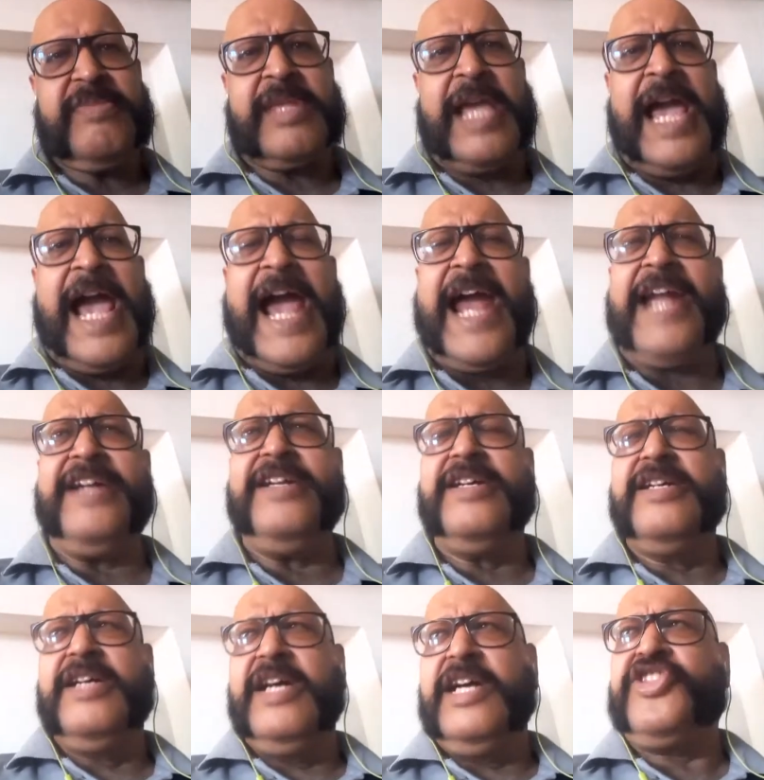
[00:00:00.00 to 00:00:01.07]
And
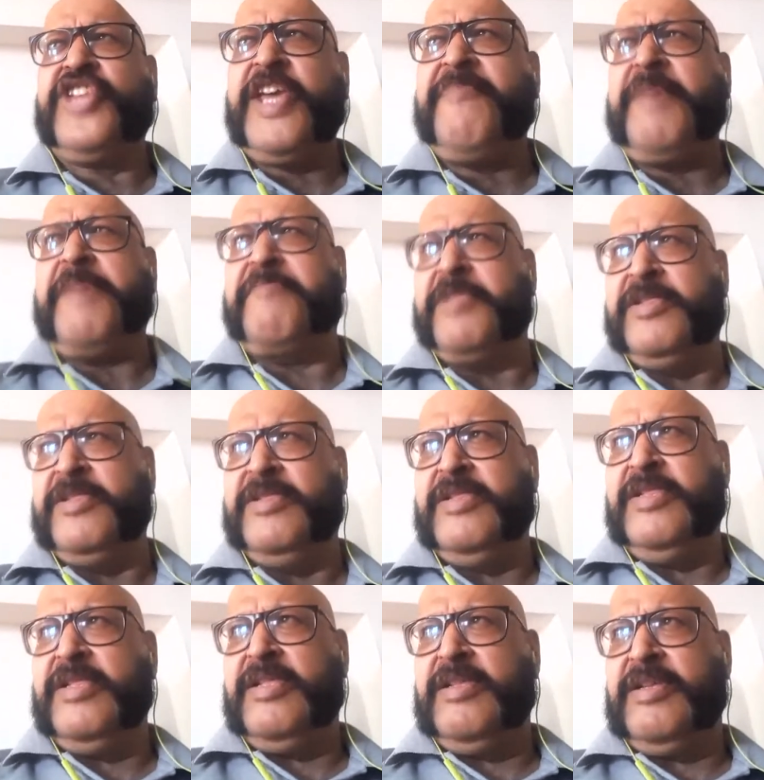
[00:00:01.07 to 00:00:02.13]
three people,
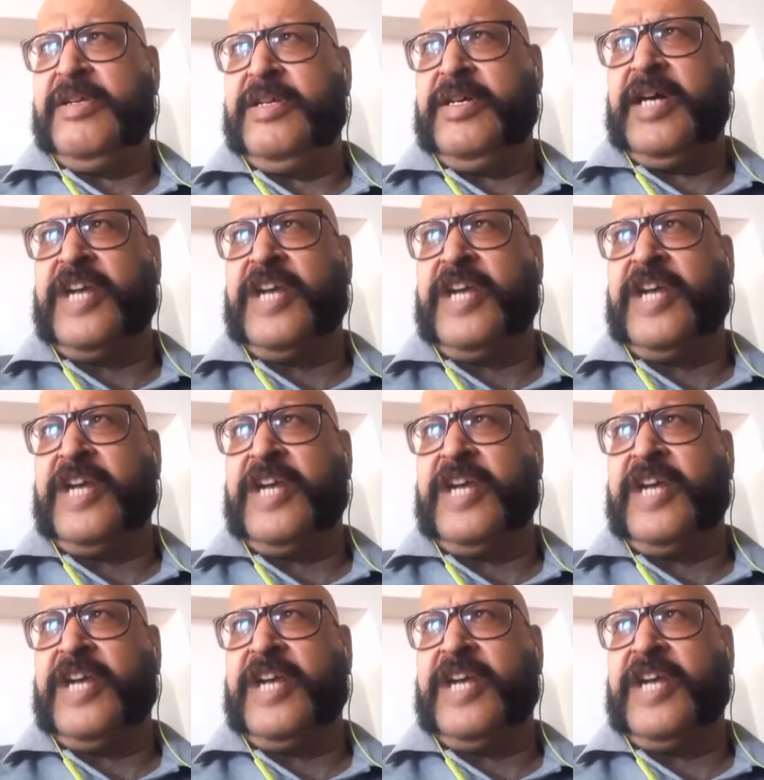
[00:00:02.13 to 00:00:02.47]
a